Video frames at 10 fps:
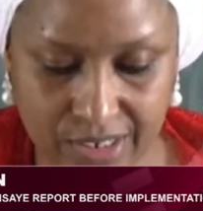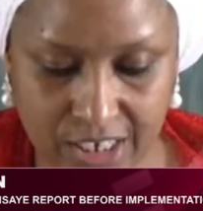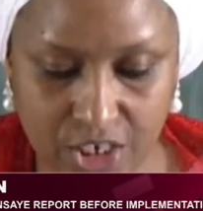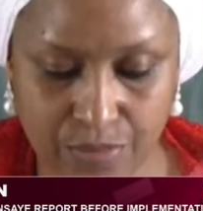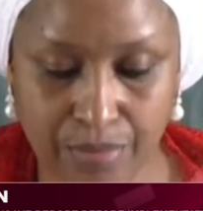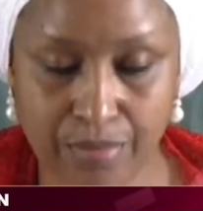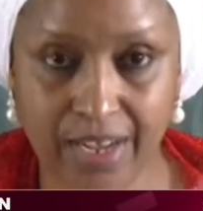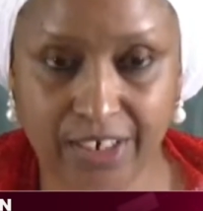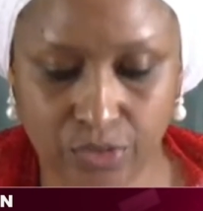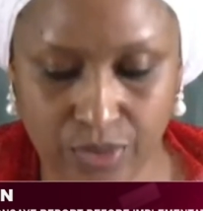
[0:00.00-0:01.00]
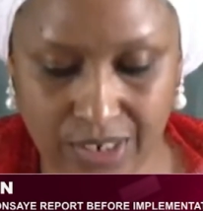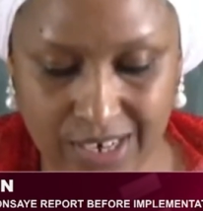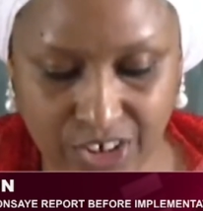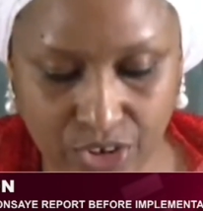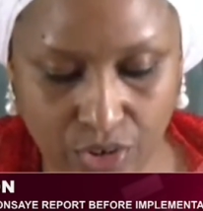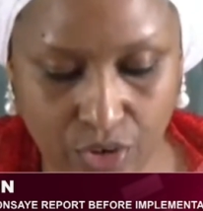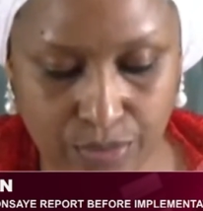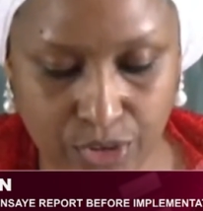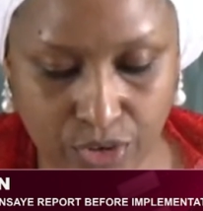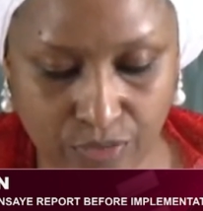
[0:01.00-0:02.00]
the twenty twelve
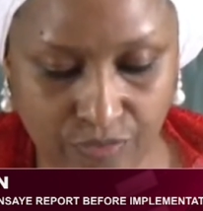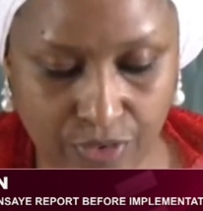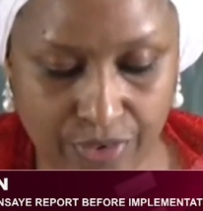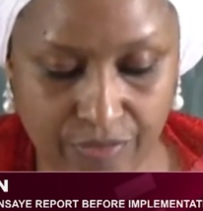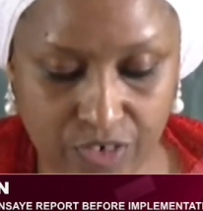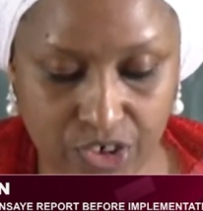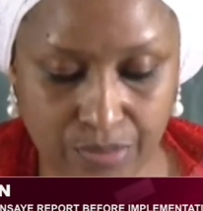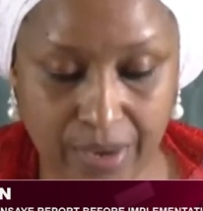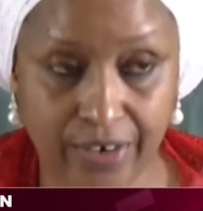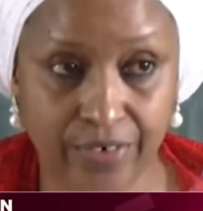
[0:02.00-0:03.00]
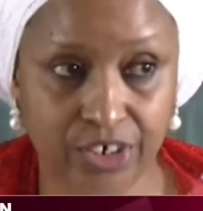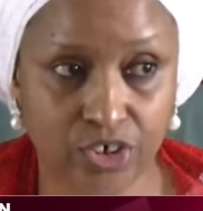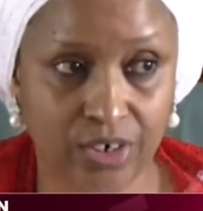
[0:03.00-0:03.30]
Steve Oronsaye report.